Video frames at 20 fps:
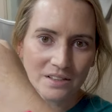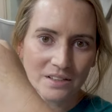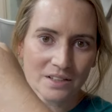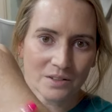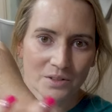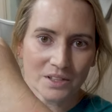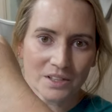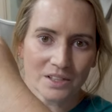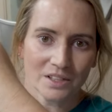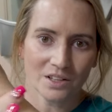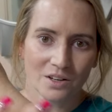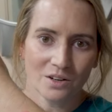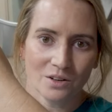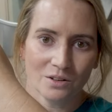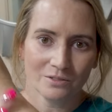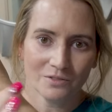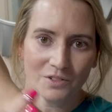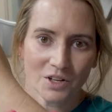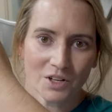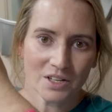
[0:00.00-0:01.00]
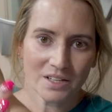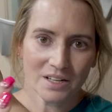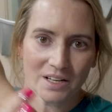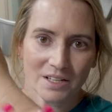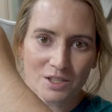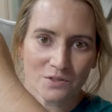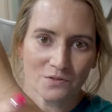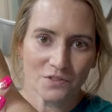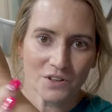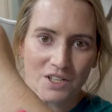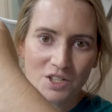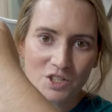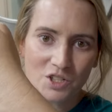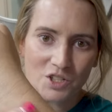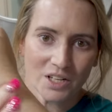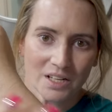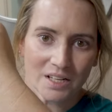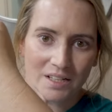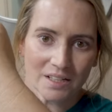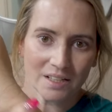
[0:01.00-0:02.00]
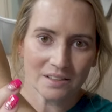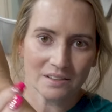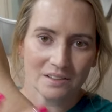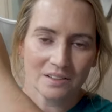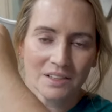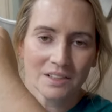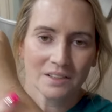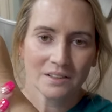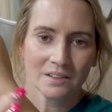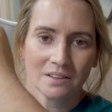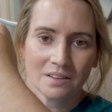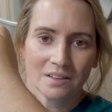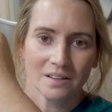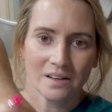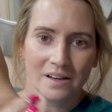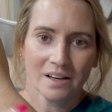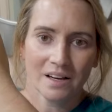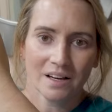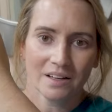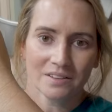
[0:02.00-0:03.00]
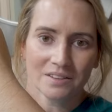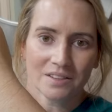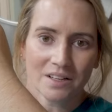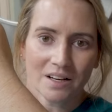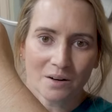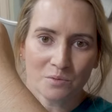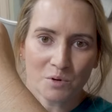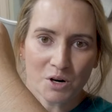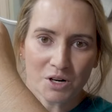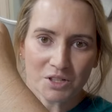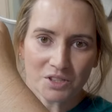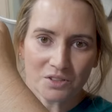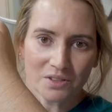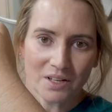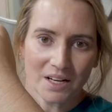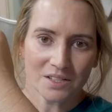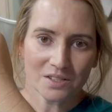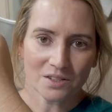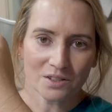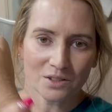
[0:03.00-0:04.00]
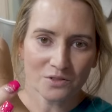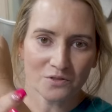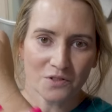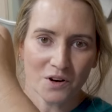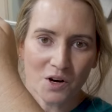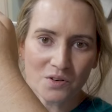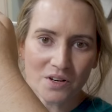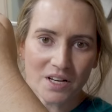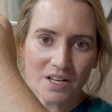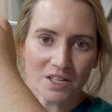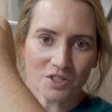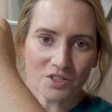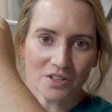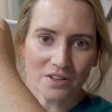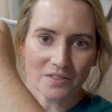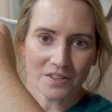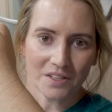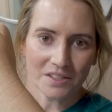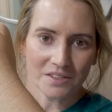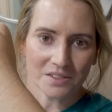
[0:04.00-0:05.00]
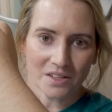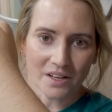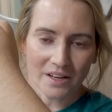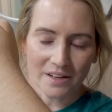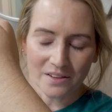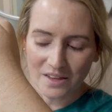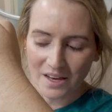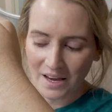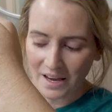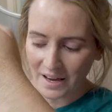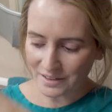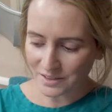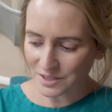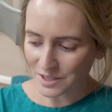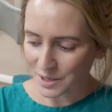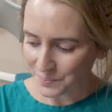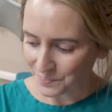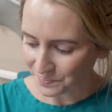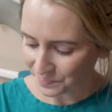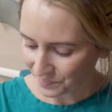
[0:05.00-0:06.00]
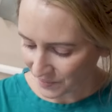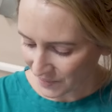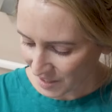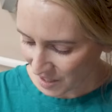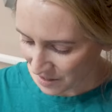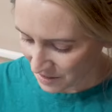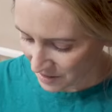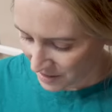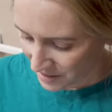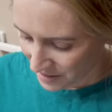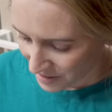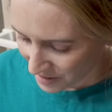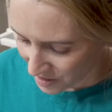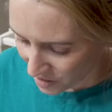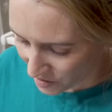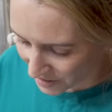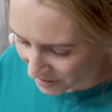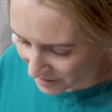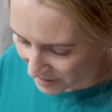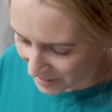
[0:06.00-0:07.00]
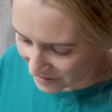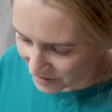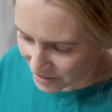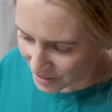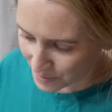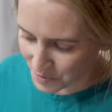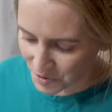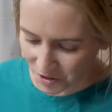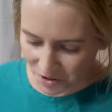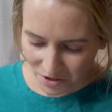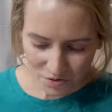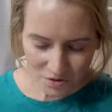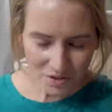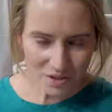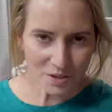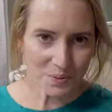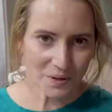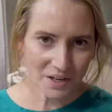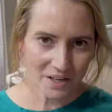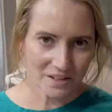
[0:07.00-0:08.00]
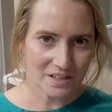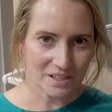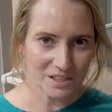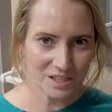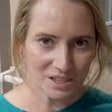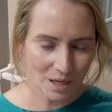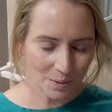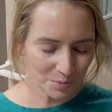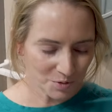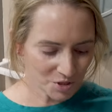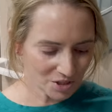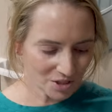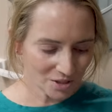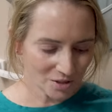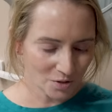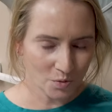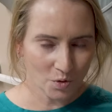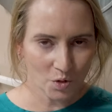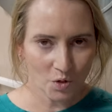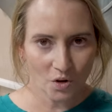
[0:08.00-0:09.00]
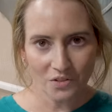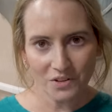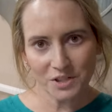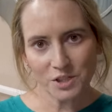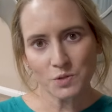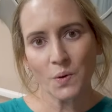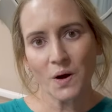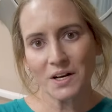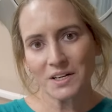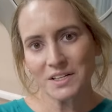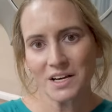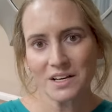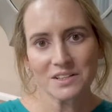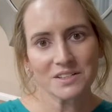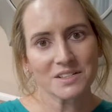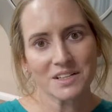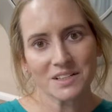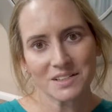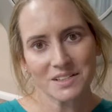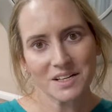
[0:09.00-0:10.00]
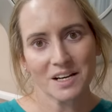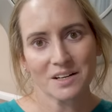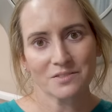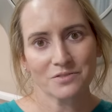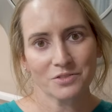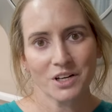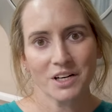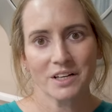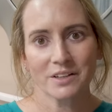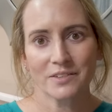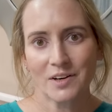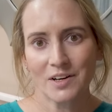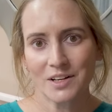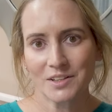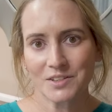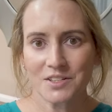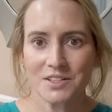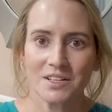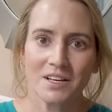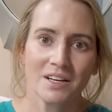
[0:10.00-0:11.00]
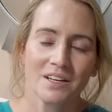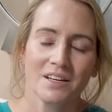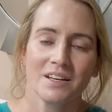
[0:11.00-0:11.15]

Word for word: There we go. Very nice finish on it and uh, works nice under foundation and things like that. Okay, next up. So this one is probably the exception to the rule. This one does contain fragrance.